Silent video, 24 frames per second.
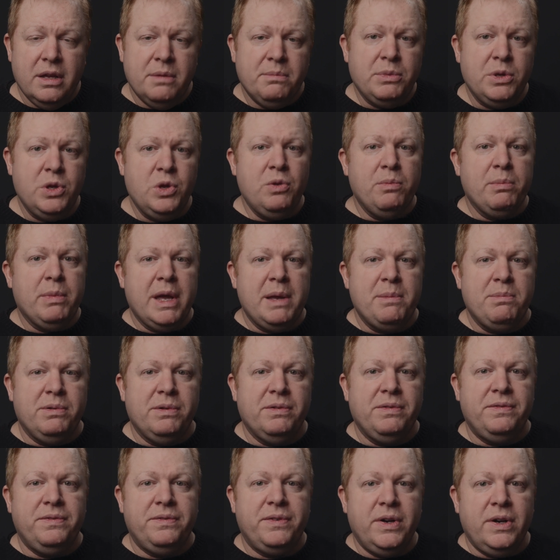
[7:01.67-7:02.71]
But you may
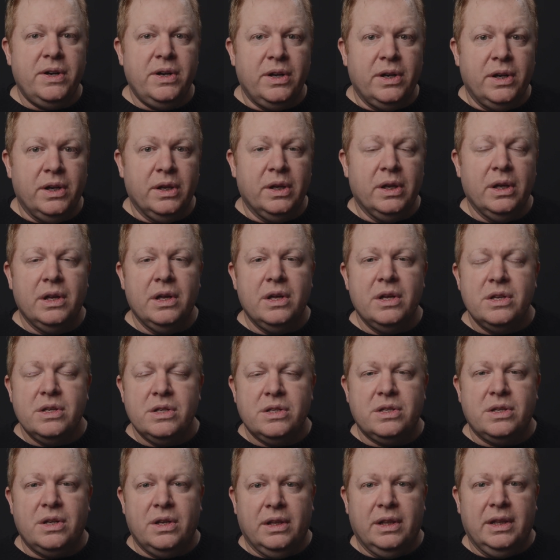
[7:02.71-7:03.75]
prefer
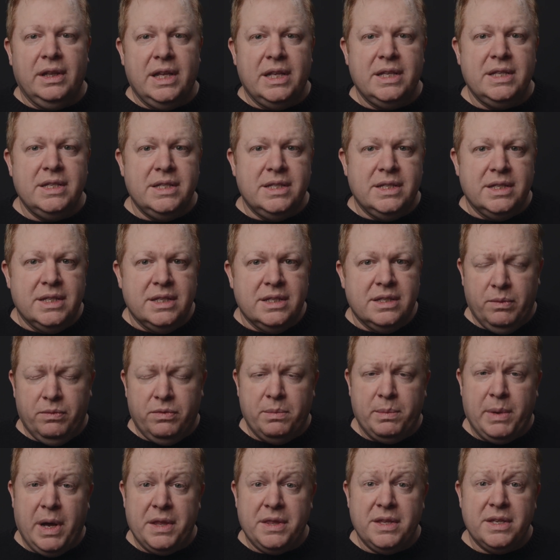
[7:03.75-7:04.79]
certain lenses
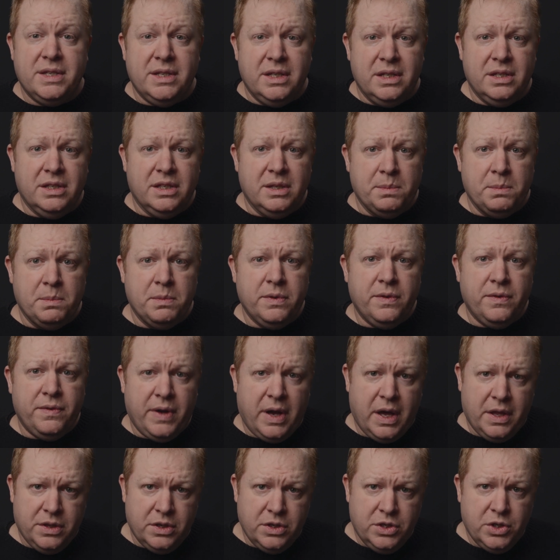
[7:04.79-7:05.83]
from other systems for
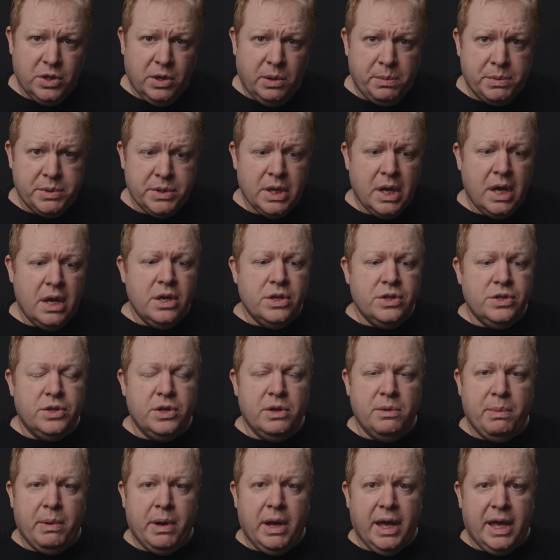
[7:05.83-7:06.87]
other jobs, so you
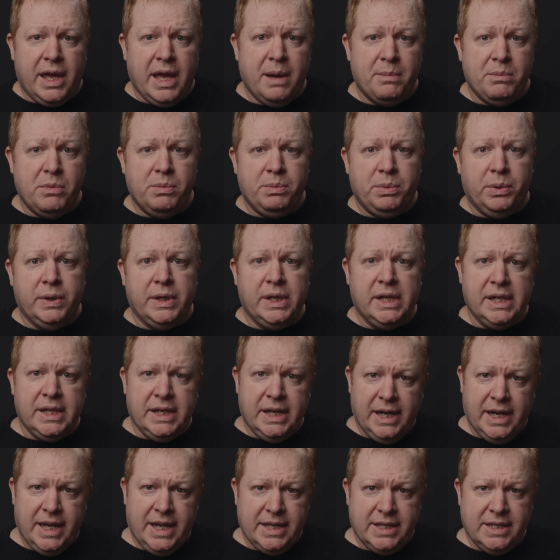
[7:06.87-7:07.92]
buy a camera body and a
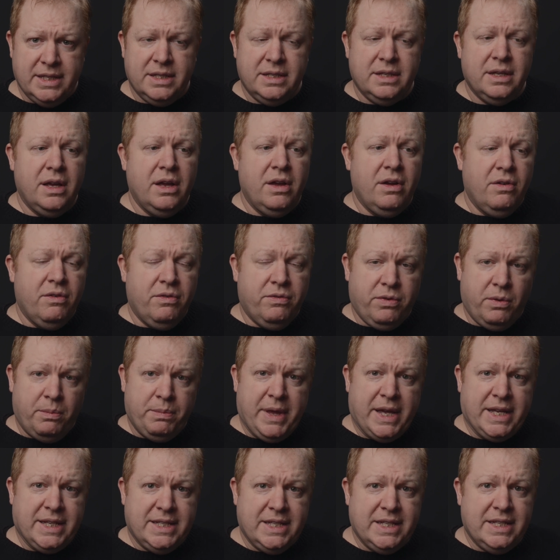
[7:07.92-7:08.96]
lens from
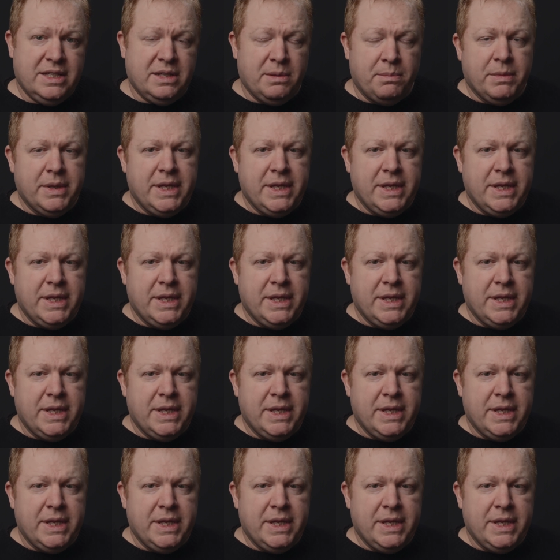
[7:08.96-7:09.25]
that system.